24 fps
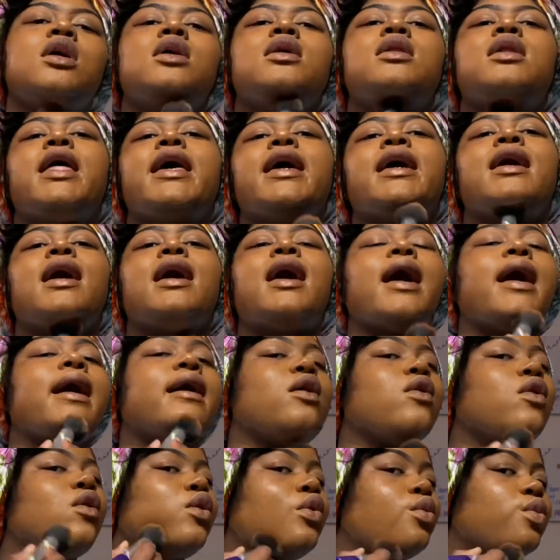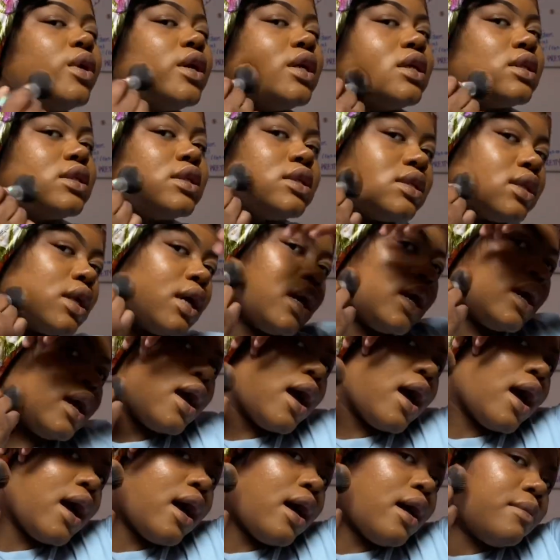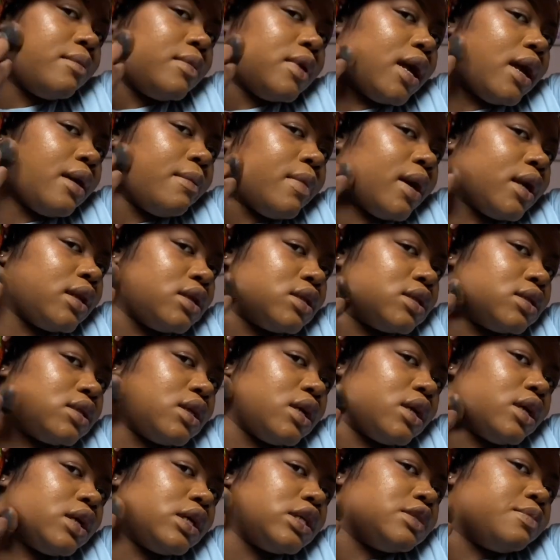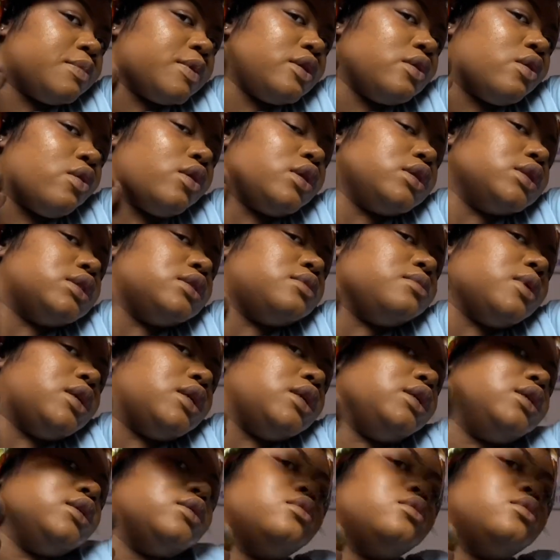Like I always say, I'm not about to sit here and spend all this money